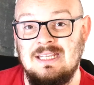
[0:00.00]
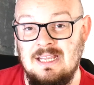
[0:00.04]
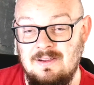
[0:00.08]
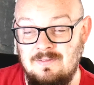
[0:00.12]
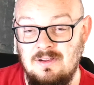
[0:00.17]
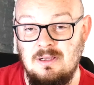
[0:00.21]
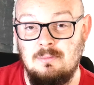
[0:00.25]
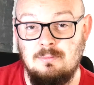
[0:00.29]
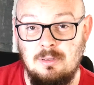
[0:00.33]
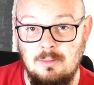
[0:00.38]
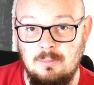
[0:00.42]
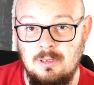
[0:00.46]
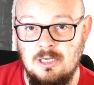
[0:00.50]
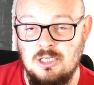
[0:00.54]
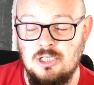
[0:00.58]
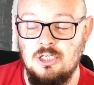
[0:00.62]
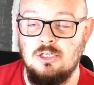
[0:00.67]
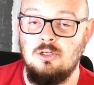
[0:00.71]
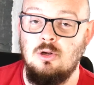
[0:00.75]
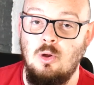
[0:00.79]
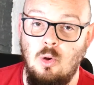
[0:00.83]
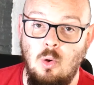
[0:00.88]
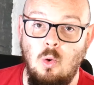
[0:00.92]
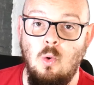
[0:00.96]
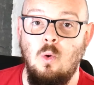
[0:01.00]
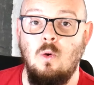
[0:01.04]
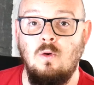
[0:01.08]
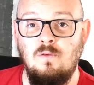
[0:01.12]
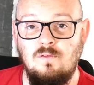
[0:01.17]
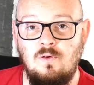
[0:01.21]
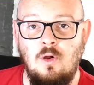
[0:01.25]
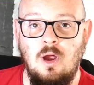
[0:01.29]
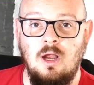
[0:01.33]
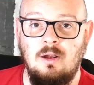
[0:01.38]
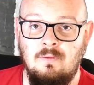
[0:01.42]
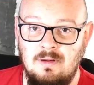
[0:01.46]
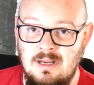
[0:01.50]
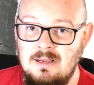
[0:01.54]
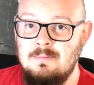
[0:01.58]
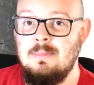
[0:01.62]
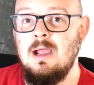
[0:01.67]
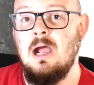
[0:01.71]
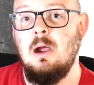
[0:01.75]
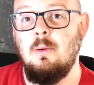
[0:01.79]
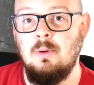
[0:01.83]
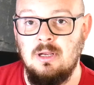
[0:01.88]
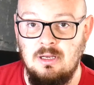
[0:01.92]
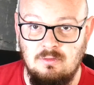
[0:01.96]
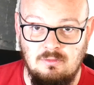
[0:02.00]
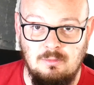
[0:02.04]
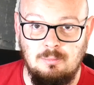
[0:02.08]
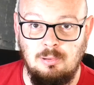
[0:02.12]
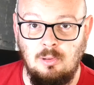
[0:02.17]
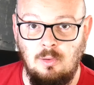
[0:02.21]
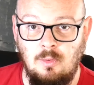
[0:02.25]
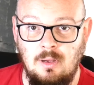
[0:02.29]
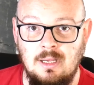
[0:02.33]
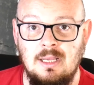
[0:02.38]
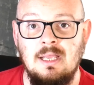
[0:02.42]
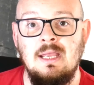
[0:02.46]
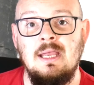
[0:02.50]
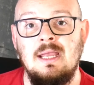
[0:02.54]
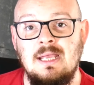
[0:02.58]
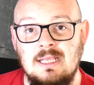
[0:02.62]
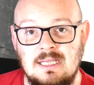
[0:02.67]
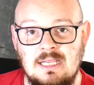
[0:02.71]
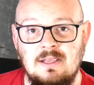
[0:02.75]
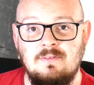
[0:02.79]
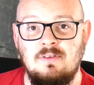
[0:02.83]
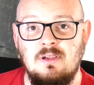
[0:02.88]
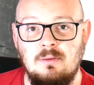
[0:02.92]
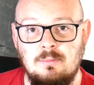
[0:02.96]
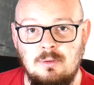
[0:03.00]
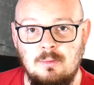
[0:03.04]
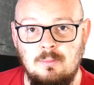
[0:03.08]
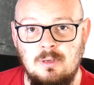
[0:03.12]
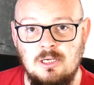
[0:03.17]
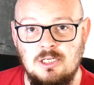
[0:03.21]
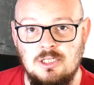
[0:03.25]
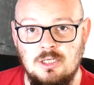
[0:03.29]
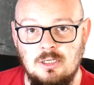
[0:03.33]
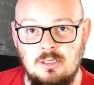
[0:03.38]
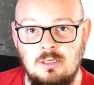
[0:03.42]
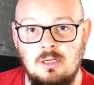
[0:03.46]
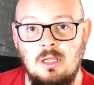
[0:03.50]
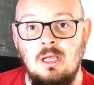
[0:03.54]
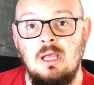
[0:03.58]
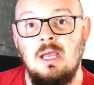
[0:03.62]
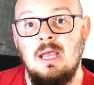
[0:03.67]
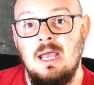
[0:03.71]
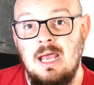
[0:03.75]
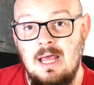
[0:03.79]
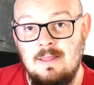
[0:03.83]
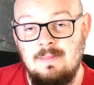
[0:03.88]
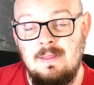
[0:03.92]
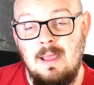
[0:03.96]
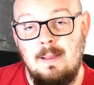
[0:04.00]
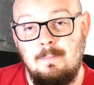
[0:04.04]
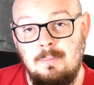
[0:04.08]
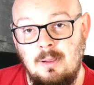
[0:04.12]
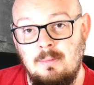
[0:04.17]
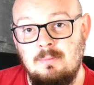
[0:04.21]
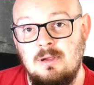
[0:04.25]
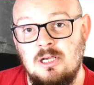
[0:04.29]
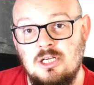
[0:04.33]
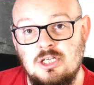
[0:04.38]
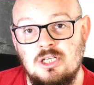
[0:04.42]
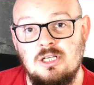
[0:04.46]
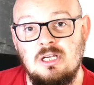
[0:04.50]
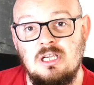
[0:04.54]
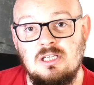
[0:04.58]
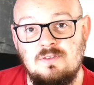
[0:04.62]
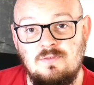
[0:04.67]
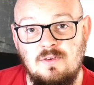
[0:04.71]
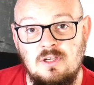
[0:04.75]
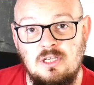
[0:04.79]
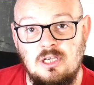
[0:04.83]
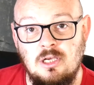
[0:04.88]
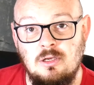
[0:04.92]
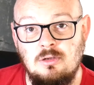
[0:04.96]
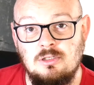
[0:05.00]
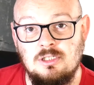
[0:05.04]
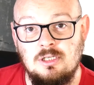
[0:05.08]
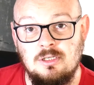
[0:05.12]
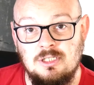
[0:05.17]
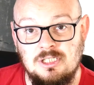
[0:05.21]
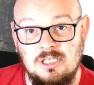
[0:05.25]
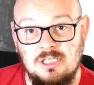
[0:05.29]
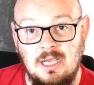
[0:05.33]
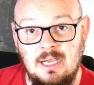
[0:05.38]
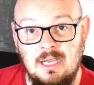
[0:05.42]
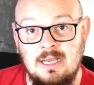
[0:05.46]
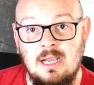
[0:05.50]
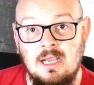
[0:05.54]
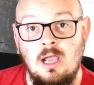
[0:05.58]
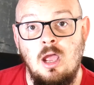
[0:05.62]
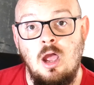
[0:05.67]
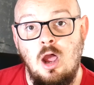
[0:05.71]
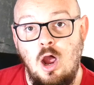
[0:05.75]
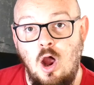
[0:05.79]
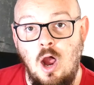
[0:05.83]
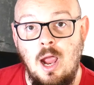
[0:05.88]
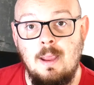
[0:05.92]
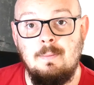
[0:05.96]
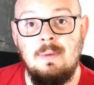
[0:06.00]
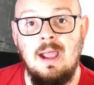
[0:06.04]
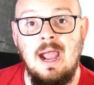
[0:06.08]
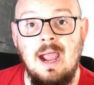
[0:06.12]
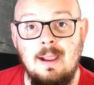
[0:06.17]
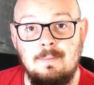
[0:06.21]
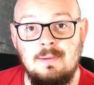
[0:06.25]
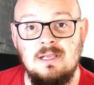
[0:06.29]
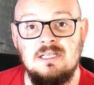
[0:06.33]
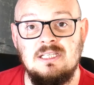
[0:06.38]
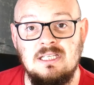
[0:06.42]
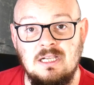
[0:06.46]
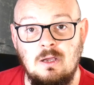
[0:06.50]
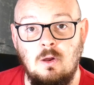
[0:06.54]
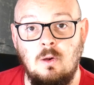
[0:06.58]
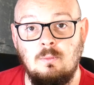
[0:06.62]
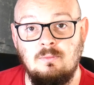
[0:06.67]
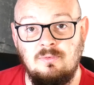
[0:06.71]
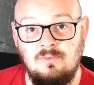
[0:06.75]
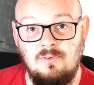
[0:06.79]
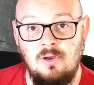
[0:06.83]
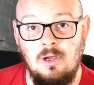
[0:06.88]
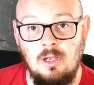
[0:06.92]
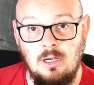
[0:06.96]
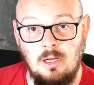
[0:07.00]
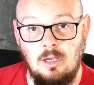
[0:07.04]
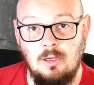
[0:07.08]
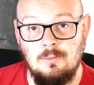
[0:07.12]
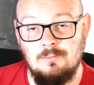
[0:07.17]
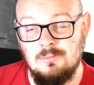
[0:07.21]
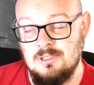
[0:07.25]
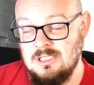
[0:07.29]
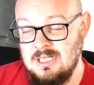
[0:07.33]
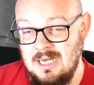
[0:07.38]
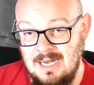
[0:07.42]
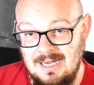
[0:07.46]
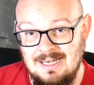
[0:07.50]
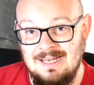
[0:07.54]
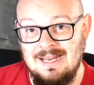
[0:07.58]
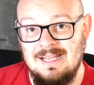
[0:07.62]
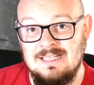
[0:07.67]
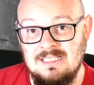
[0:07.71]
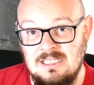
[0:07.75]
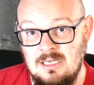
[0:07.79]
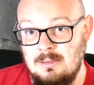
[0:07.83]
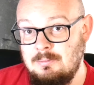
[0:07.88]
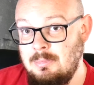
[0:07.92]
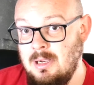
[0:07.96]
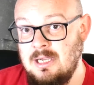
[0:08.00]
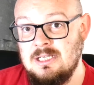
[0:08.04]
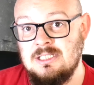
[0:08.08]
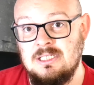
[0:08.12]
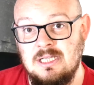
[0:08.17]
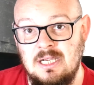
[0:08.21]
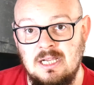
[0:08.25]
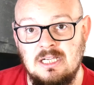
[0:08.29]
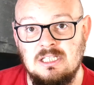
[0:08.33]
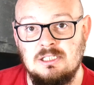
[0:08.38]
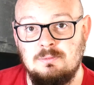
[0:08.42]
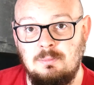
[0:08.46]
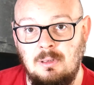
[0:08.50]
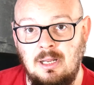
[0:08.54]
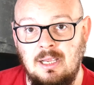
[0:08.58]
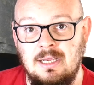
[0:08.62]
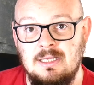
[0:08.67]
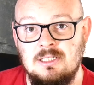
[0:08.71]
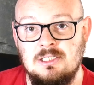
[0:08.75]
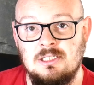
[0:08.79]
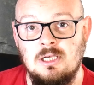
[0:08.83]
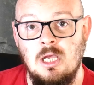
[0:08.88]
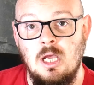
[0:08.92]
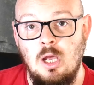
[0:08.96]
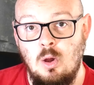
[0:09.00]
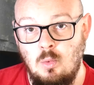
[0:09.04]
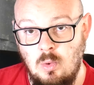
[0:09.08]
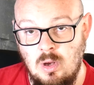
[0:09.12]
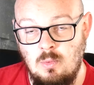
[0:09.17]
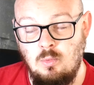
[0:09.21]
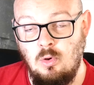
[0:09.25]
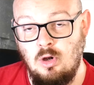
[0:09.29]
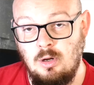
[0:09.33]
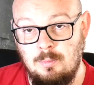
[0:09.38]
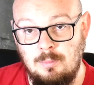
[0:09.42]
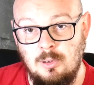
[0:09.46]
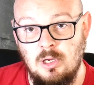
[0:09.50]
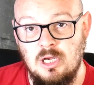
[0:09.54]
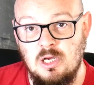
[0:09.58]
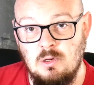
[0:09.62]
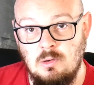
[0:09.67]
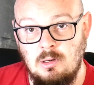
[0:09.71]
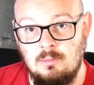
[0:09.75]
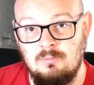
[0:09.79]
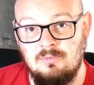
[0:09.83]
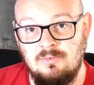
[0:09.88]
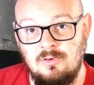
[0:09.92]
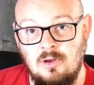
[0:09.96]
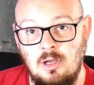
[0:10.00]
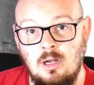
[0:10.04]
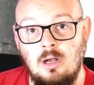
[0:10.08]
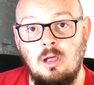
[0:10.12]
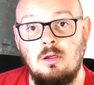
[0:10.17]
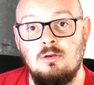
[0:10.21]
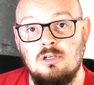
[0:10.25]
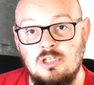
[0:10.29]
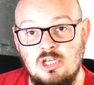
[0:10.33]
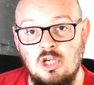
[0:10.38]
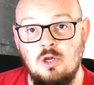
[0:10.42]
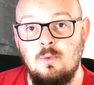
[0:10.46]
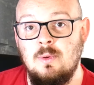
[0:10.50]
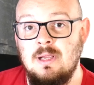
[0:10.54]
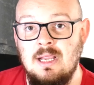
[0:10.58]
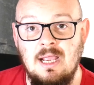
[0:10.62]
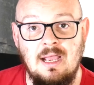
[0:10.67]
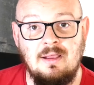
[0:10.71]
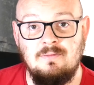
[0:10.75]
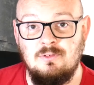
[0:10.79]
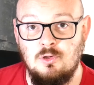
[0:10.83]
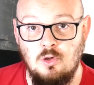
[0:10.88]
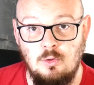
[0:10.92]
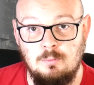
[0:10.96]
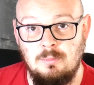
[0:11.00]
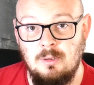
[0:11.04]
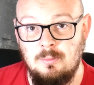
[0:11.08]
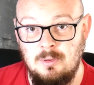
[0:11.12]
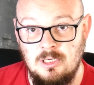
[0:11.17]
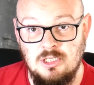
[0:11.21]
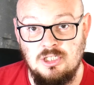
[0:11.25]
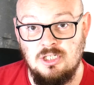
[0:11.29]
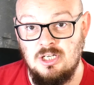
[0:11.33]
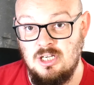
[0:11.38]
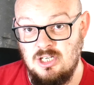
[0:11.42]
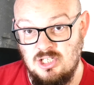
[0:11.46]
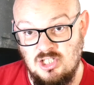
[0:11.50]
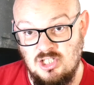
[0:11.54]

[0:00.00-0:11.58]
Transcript: giving permission, or via email where you reply giving permission, and that permission is for you to say, I am happy to go on furlough. So that letter basically explains, we want to put you on furlough, do we have your permission in